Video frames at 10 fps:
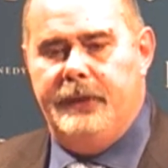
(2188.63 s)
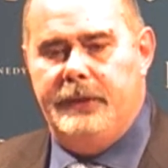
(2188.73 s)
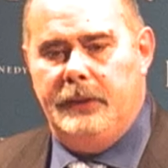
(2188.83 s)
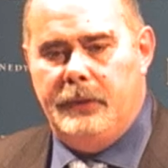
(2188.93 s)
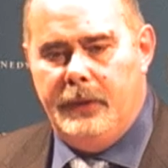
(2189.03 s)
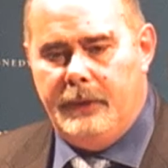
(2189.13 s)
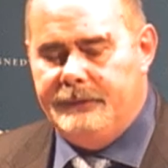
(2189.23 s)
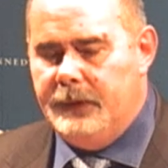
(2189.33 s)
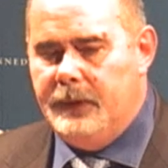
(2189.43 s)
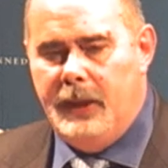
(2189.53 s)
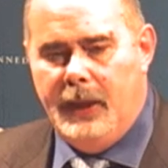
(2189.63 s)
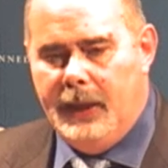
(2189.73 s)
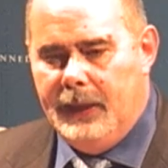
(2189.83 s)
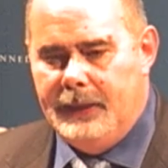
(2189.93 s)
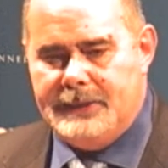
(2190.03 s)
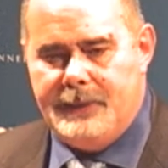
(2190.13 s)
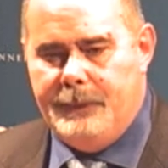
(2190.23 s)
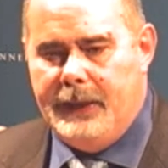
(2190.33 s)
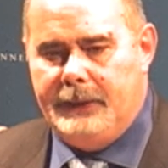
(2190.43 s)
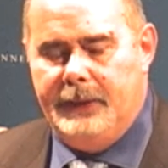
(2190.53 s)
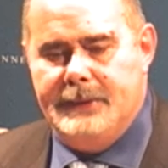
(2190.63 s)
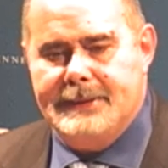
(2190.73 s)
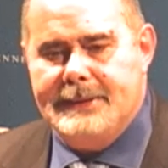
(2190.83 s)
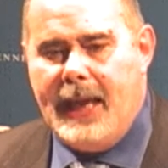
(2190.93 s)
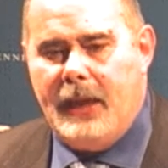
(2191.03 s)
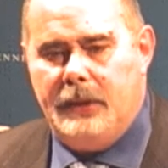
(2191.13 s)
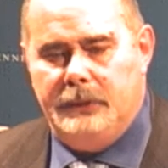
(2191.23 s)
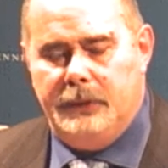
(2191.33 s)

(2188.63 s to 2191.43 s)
the, of Elizabeth the Second,